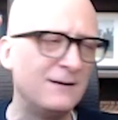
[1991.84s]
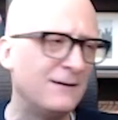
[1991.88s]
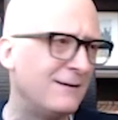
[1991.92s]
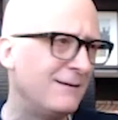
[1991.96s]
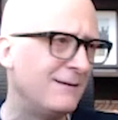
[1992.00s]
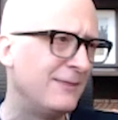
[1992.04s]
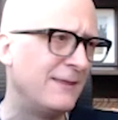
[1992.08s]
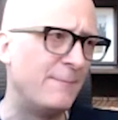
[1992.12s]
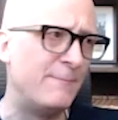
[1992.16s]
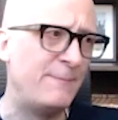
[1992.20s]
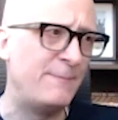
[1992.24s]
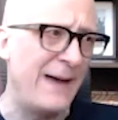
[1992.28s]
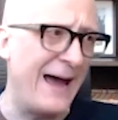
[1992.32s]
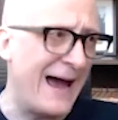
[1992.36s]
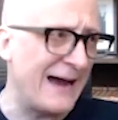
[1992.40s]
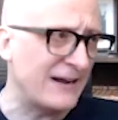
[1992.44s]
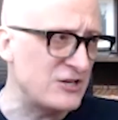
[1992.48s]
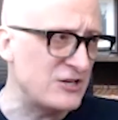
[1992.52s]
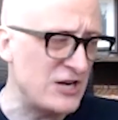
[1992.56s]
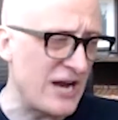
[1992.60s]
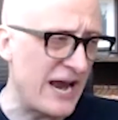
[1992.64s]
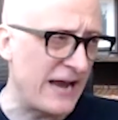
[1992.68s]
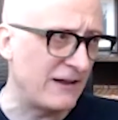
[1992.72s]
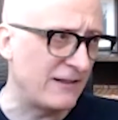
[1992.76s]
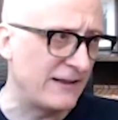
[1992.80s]
the back
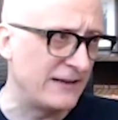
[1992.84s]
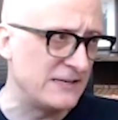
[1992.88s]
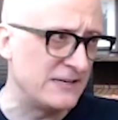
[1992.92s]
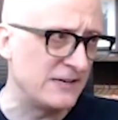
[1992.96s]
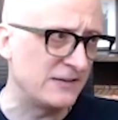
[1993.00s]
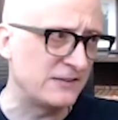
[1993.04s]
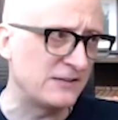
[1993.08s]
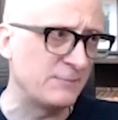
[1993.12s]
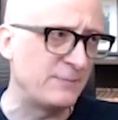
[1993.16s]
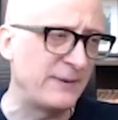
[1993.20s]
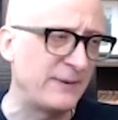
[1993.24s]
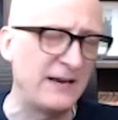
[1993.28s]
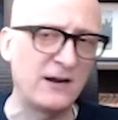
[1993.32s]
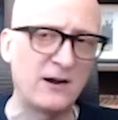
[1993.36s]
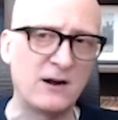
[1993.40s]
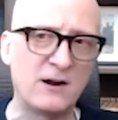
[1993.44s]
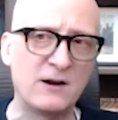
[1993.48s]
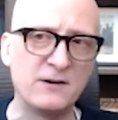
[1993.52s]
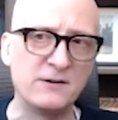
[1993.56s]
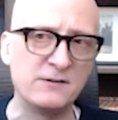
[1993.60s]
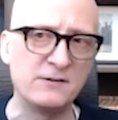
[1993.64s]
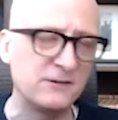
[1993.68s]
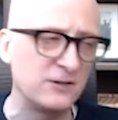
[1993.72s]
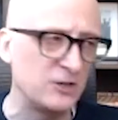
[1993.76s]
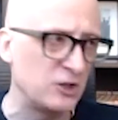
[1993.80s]
channeling
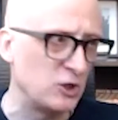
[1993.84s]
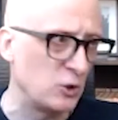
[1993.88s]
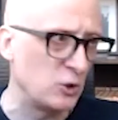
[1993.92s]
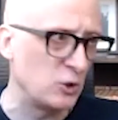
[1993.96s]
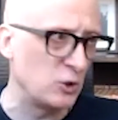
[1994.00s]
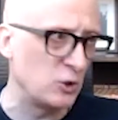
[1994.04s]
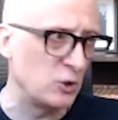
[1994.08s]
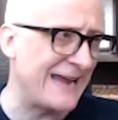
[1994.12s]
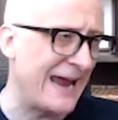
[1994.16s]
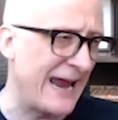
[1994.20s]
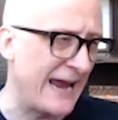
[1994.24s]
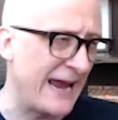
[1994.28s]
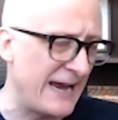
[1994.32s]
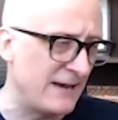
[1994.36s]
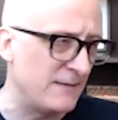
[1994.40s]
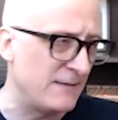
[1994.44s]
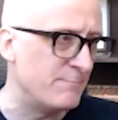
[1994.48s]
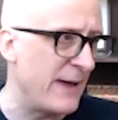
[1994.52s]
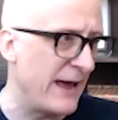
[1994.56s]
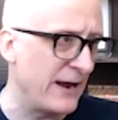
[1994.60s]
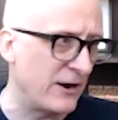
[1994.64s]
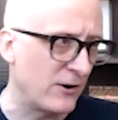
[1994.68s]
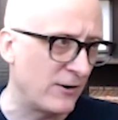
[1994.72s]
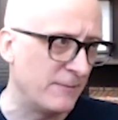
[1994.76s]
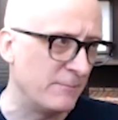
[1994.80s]
disappears, you retain
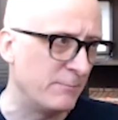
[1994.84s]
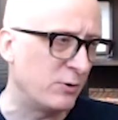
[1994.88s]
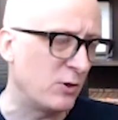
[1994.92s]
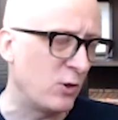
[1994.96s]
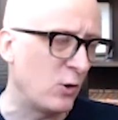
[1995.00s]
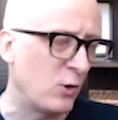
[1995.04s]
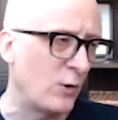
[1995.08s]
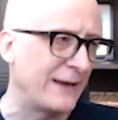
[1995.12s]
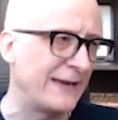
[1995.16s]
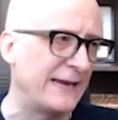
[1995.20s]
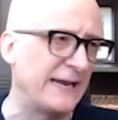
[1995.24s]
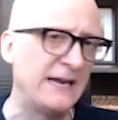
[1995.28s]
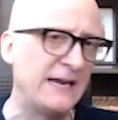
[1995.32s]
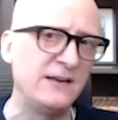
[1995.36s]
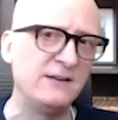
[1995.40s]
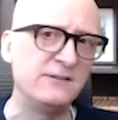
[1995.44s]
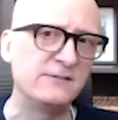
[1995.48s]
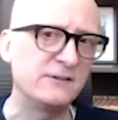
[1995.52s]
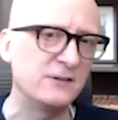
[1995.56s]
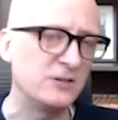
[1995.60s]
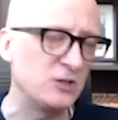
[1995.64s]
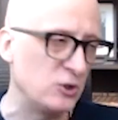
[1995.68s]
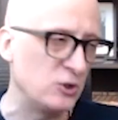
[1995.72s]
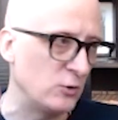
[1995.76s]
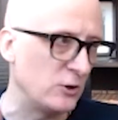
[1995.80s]
better employees,
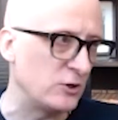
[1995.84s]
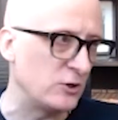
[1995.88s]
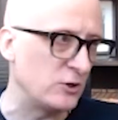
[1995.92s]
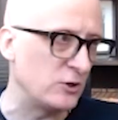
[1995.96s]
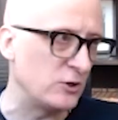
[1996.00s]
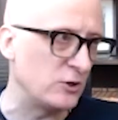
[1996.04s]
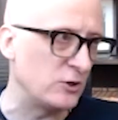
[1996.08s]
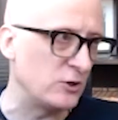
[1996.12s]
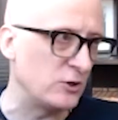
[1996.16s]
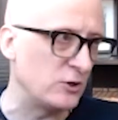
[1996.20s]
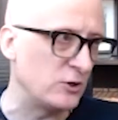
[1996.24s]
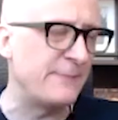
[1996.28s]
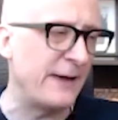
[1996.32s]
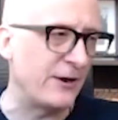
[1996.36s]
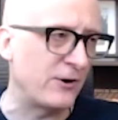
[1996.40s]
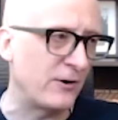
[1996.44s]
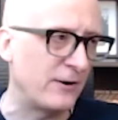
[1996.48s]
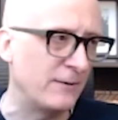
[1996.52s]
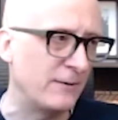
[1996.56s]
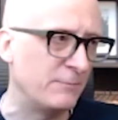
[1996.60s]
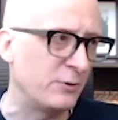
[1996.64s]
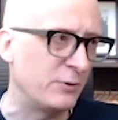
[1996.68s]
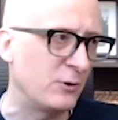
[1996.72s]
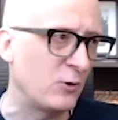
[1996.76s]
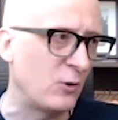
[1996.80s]
you attract
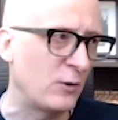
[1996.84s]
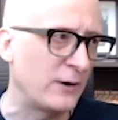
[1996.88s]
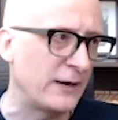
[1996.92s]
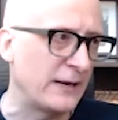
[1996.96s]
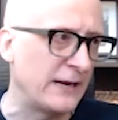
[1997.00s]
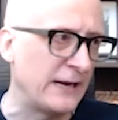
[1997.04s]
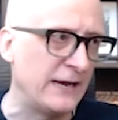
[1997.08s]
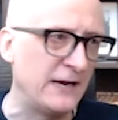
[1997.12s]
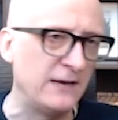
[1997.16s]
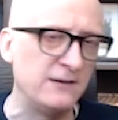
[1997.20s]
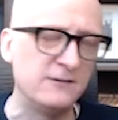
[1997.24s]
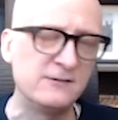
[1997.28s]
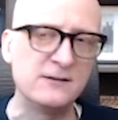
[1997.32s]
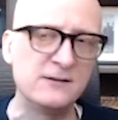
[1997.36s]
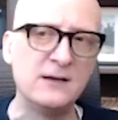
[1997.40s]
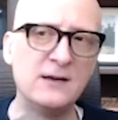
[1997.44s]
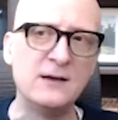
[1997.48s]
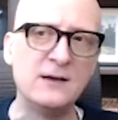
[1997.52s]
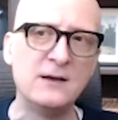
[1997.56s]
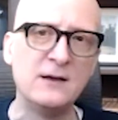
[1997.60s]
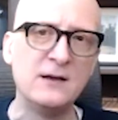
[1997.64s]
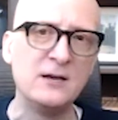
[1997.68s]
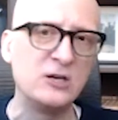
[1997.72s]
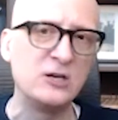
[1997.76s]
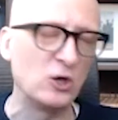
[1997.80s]
better employees,
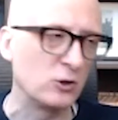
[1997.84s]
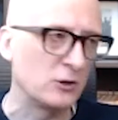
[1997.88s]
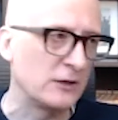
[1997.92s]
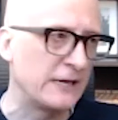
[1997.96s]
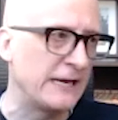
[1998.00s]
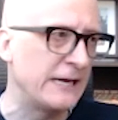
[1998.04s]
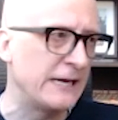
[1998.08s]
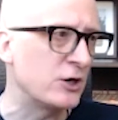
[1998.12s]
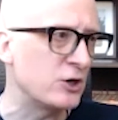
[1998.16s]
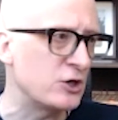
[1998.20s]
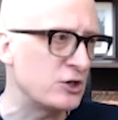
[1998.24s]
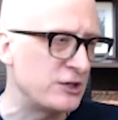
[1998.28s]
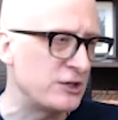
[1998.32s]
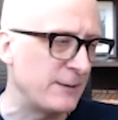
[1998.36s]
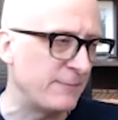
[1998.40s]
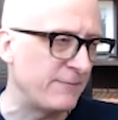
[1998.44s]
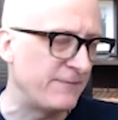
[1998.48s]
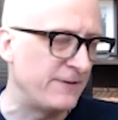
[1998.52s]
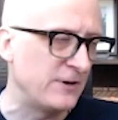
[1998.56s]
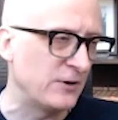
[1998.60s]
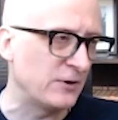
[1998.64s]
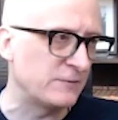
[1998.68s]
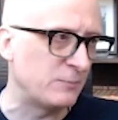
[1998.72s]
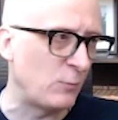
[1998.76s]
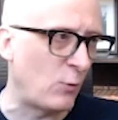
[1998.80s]
your leadership
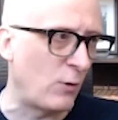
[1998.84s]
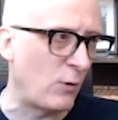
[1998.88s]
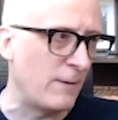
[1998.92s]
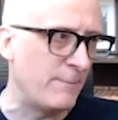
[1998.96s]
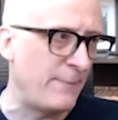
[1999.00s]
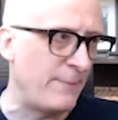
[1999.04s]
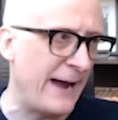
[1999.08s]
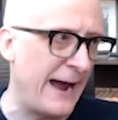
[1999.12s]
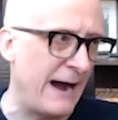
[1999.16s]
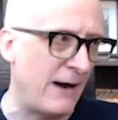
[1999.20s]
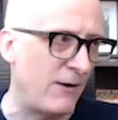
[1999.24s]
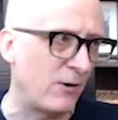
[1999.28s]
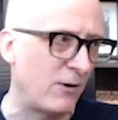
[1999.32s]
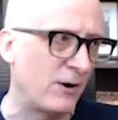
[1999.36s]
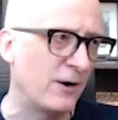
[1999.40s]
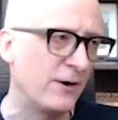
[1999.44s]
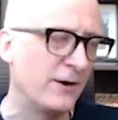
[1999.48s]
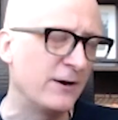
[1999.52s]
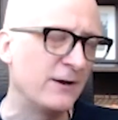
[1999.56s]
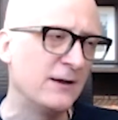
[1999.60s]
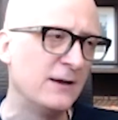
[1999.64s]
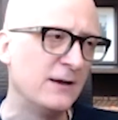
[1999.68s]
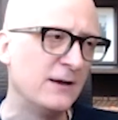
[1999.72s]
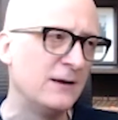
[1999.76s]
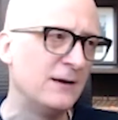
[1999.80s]
feels more
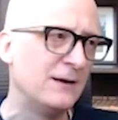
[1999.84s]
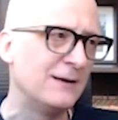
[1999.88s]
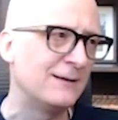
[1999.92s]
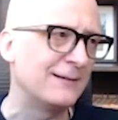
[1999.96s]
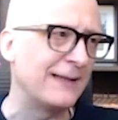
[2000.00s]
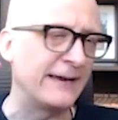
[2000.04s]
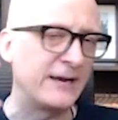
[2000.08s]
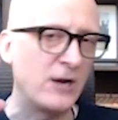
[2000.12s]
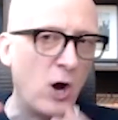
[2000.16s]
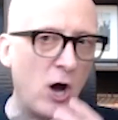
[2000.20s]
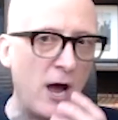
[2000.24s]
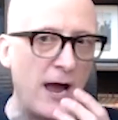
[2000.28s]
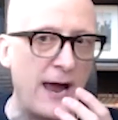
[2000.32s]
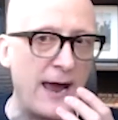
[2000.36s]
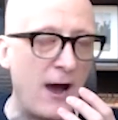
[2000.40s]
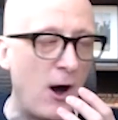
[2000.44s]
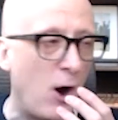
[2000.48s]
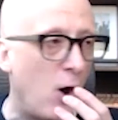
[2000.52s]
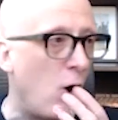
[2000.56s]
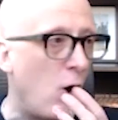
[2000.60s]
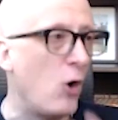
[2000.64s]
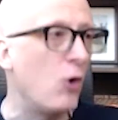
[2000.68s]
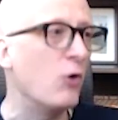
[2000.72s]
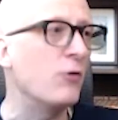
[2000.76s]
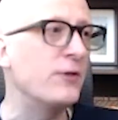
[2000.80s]
empowered,
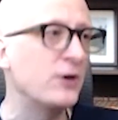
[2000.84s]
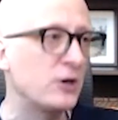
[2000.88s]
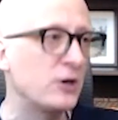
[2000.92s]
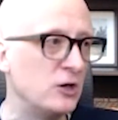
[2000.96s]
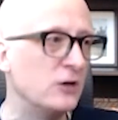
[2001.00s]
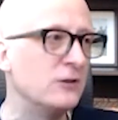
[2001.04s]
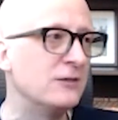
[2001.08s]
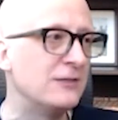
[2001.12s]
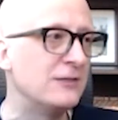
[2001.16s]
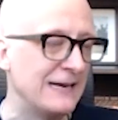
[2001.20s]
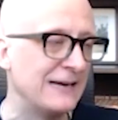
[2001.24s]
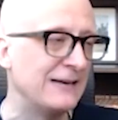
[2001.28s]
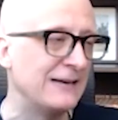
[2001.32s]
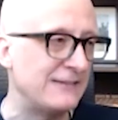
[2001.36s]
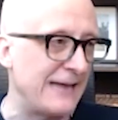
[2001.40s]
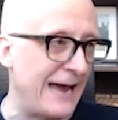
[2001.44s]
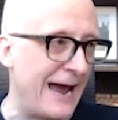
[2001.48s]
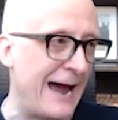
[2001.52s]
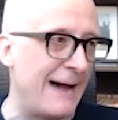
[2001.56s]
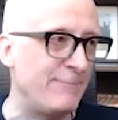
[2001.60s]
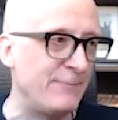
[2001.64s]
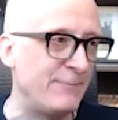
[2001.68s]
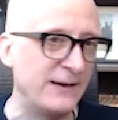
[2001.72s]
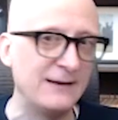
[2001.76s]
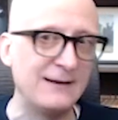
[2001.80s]
all the good things
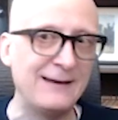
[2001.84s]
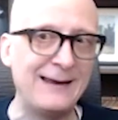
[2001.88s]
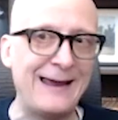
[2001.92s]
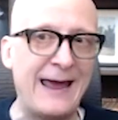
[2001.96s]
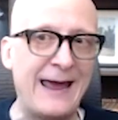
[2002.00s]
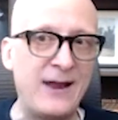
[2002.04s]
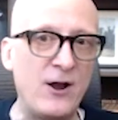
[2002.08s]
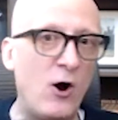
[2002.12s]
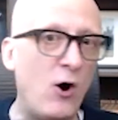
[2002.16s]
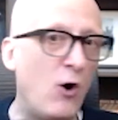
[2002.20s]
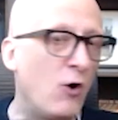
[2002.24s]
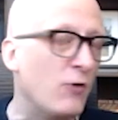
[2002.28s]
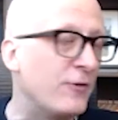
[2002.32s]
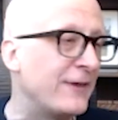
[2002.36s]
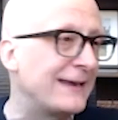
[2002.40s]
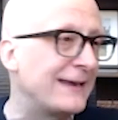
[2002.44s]
happen, and all the